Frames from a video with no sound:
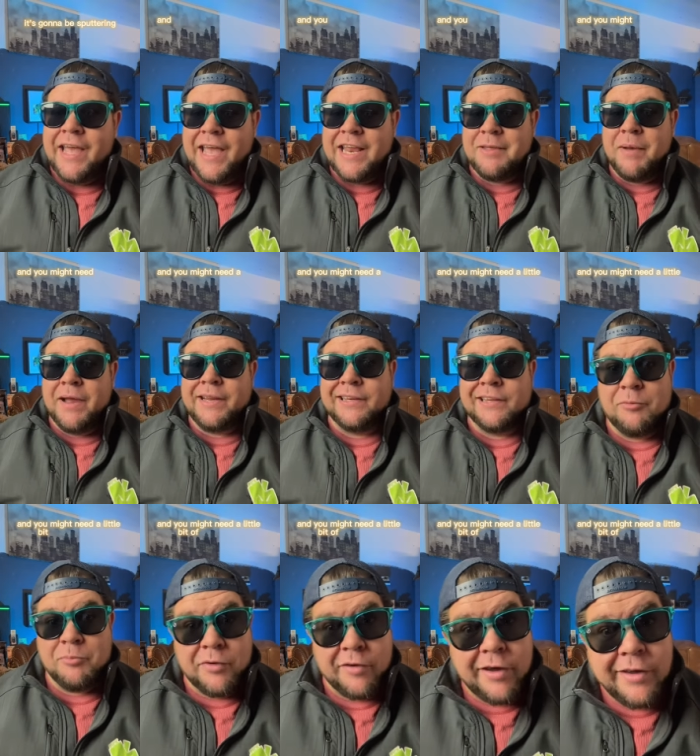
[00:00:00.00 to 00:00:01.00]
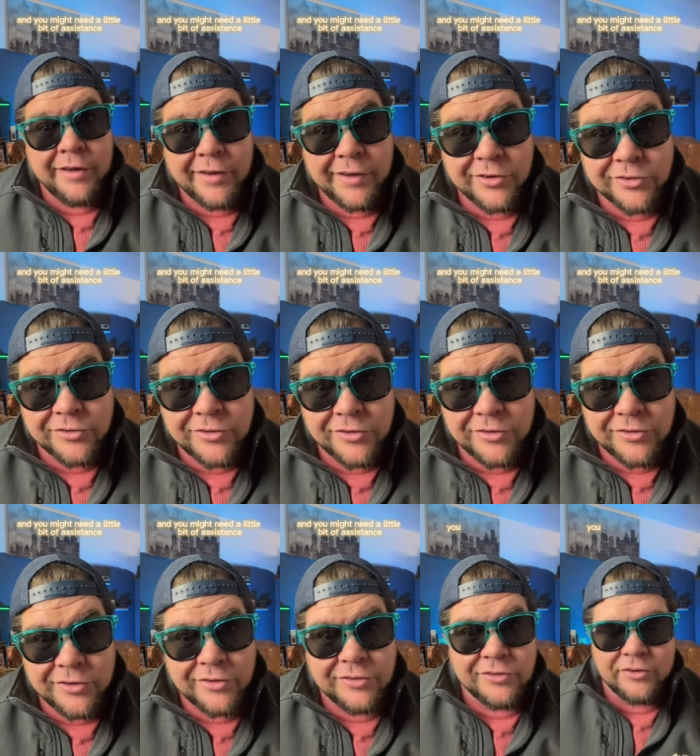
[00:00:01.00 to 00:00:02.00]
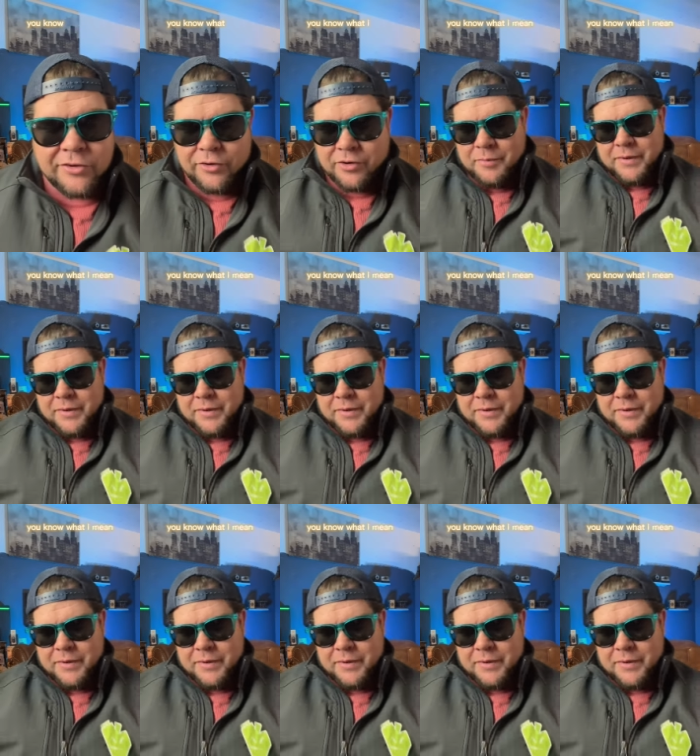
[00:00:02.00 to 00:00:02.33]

and you might need a little bit of assistance, you know what I